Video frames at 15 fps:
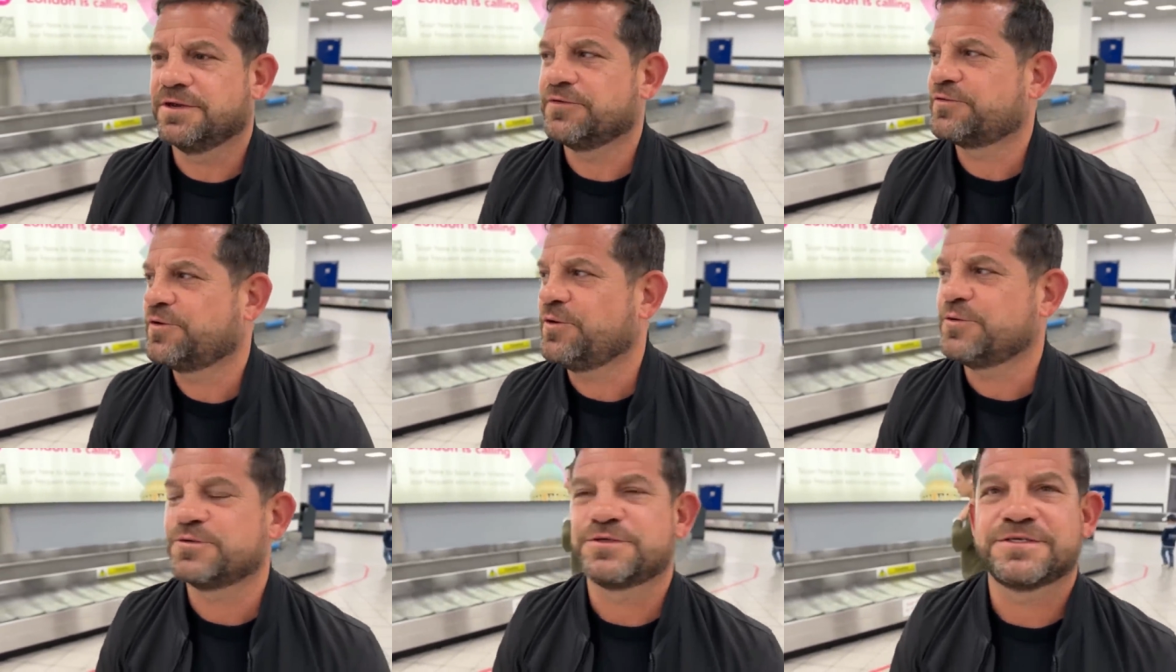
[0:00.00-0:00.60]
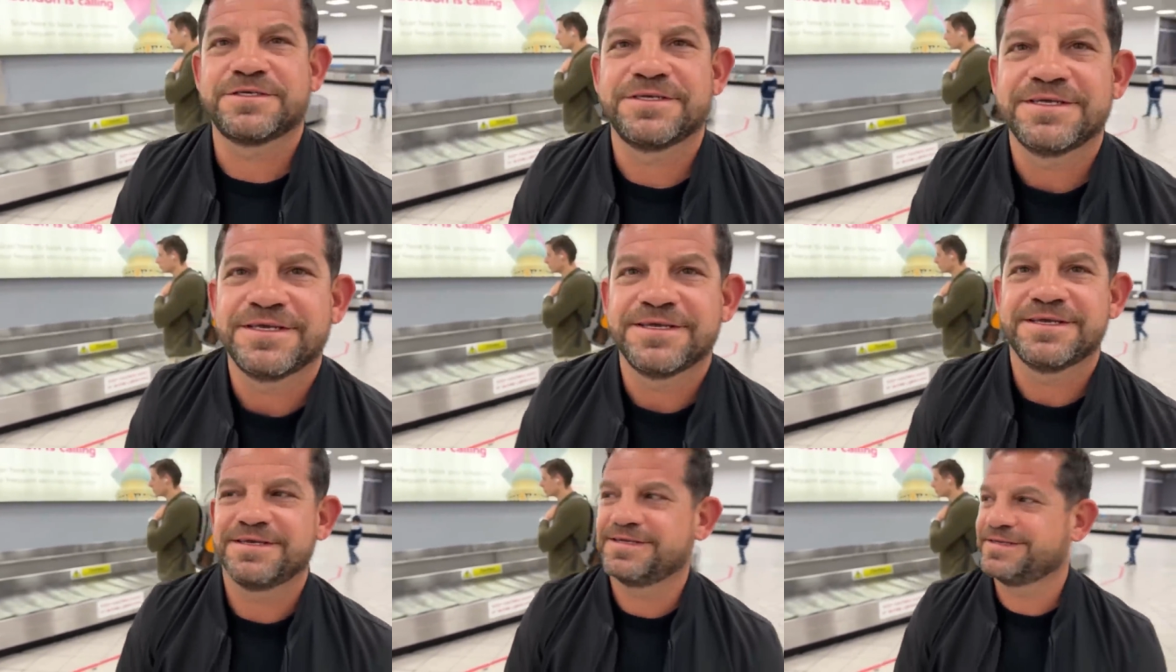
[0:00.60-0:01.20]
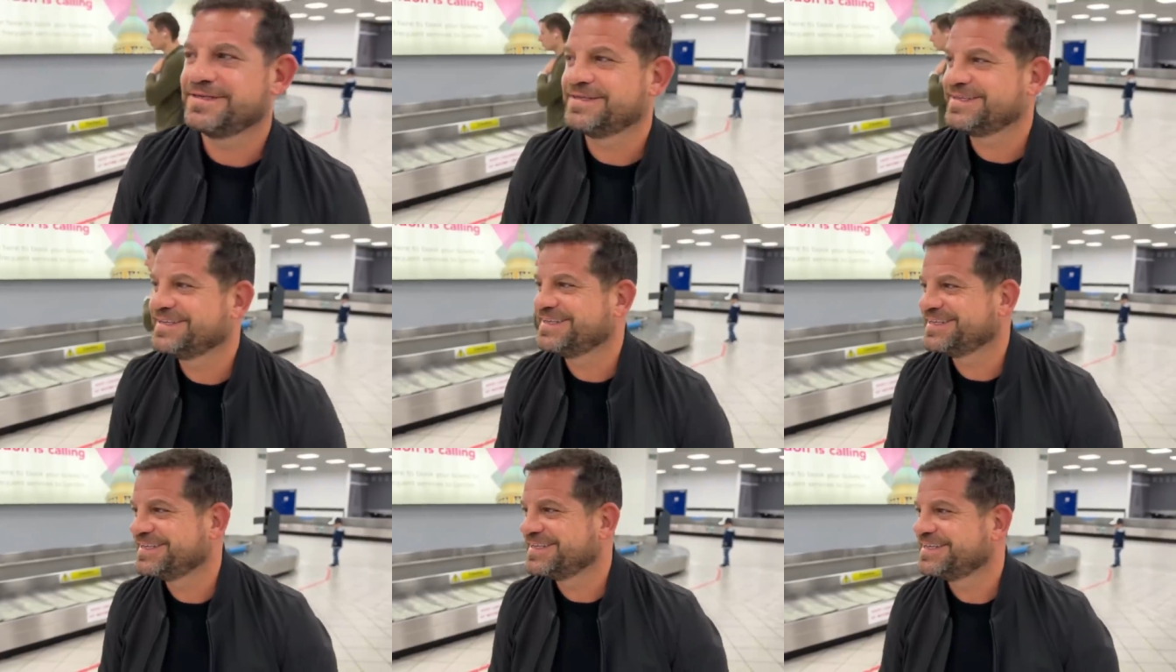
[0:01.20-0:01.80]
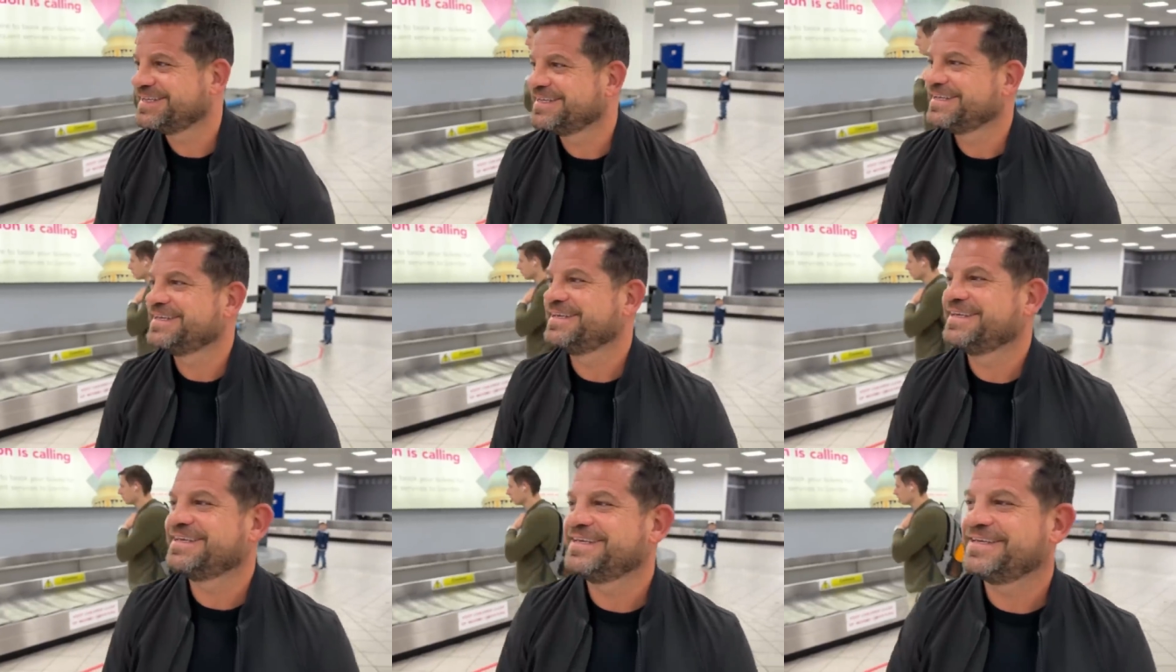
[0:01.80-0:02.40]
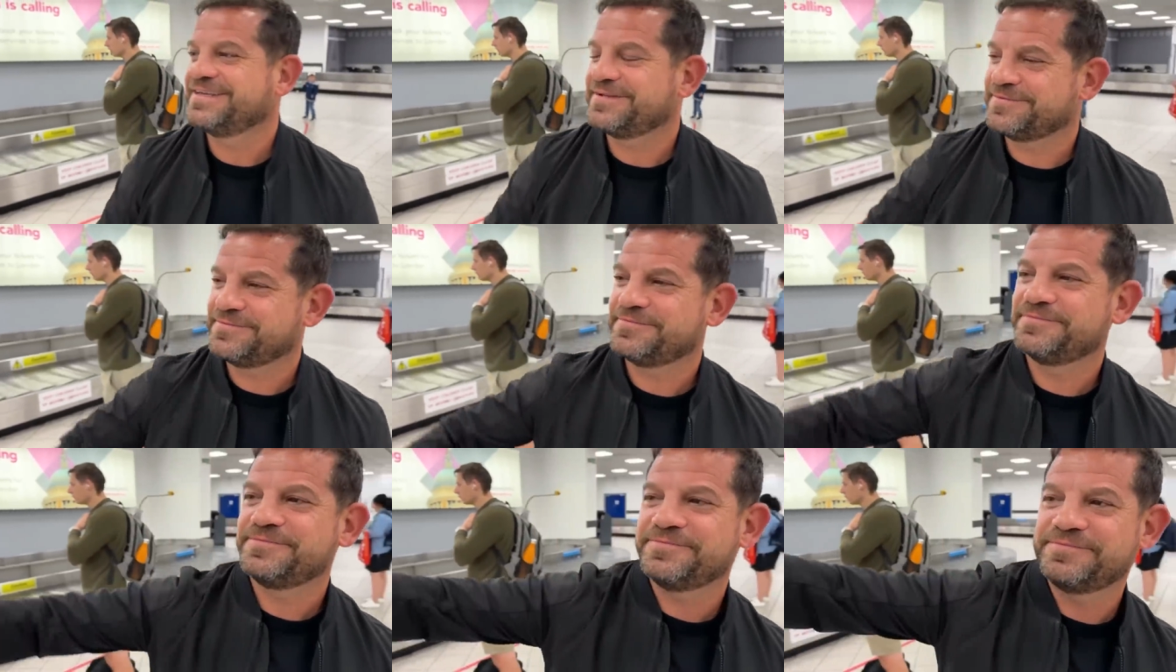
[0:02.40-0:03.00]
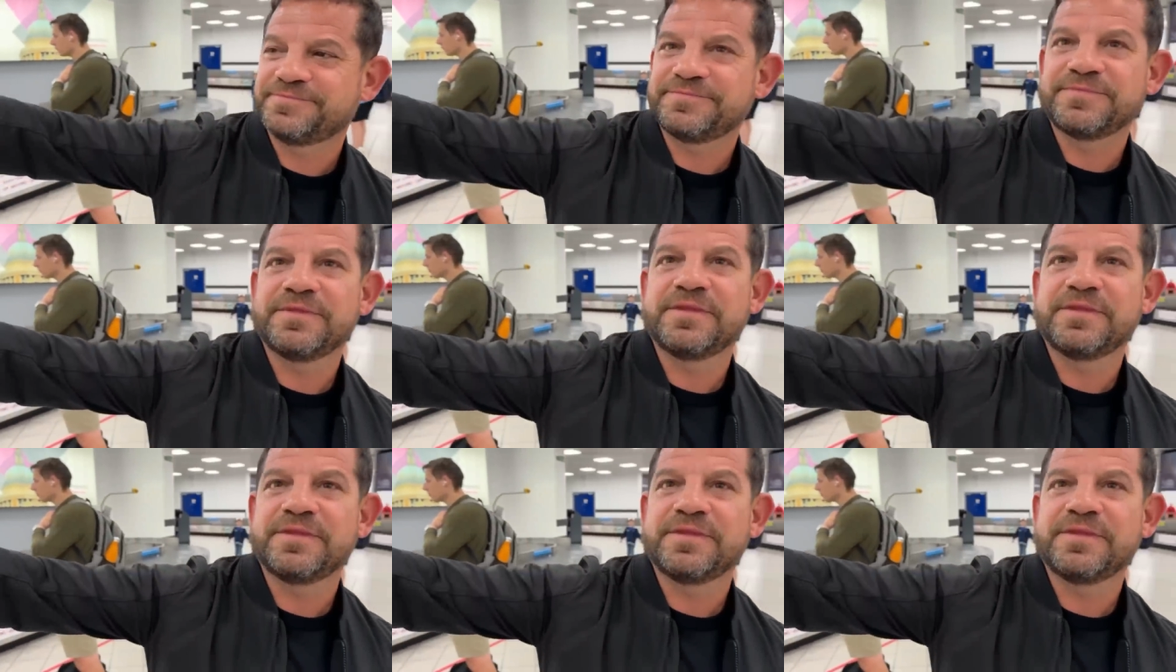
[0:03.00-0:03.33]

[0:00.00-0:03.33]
of course. I mean, were you thinking about it? Was it low? Was it not low?